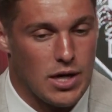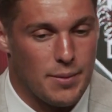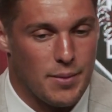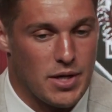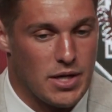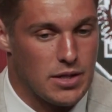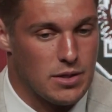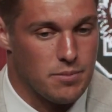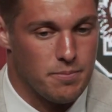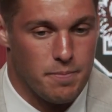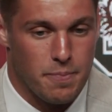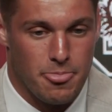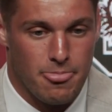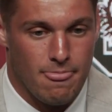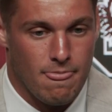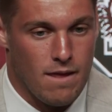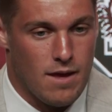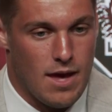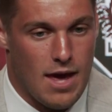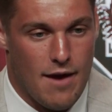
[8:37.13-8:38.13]
I mean,
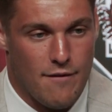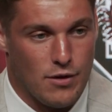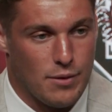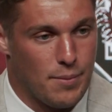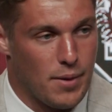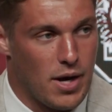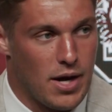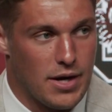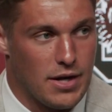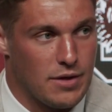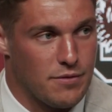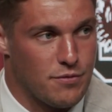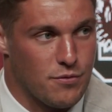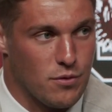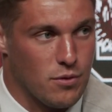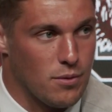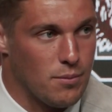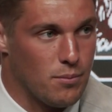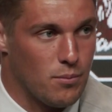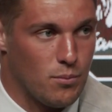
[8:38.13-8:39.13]
everybody
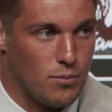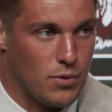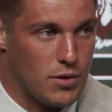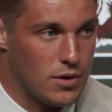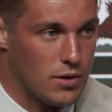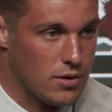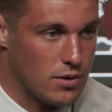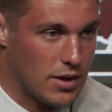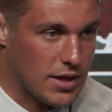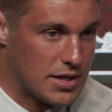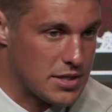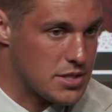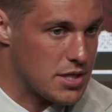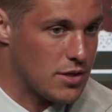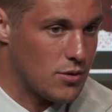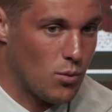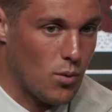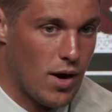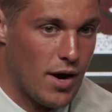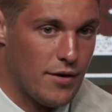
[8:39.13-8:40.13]
from the, like I
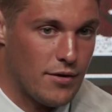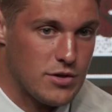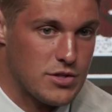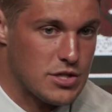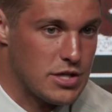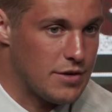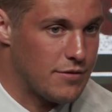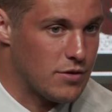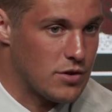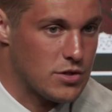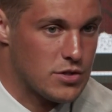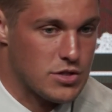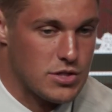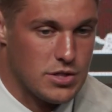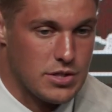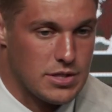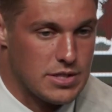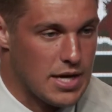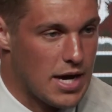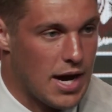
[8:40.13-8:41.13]
said, the wide receivers
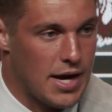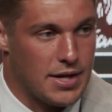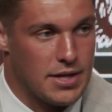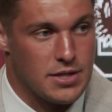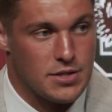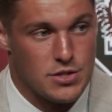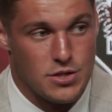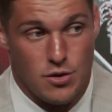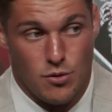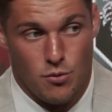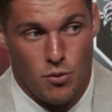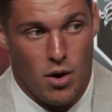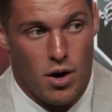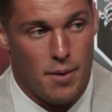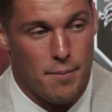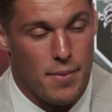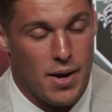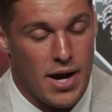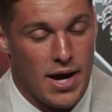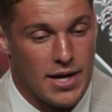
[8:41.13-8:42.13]
to the tight ends to the
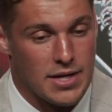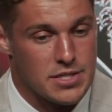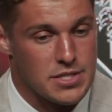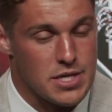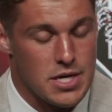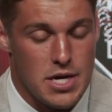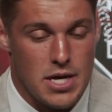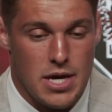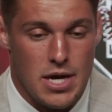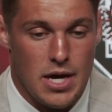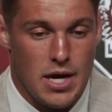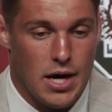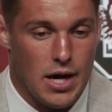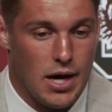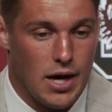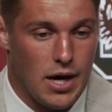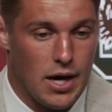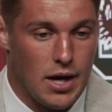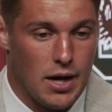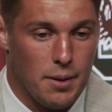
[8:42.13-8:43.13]
running backs,
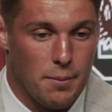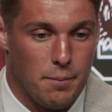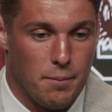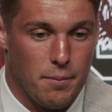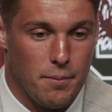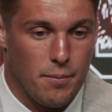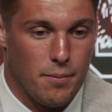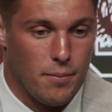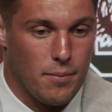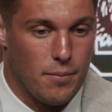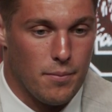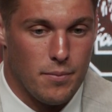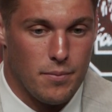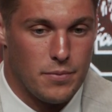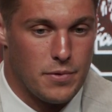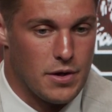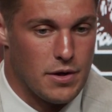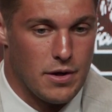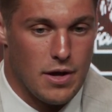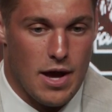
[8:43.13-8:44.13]

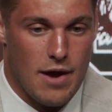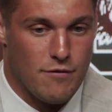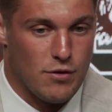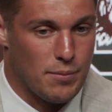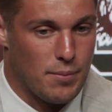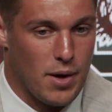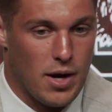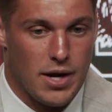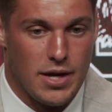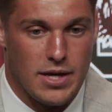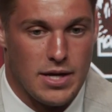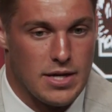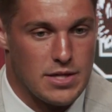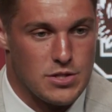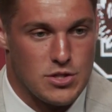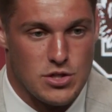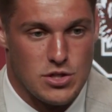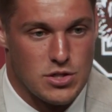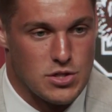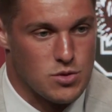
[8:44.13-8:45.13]
everybody
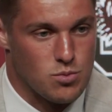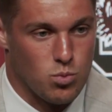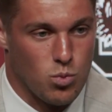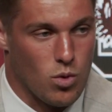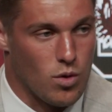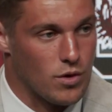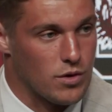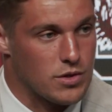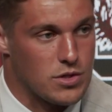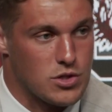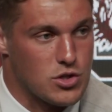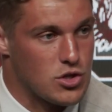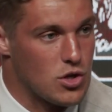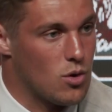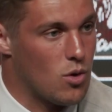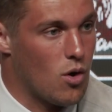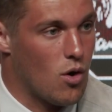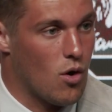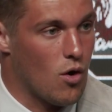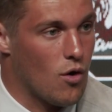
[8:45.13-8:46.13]
has just worked
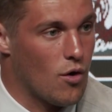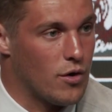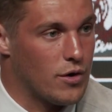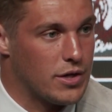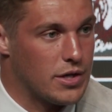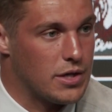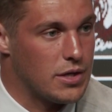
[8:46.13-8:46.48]
so hard.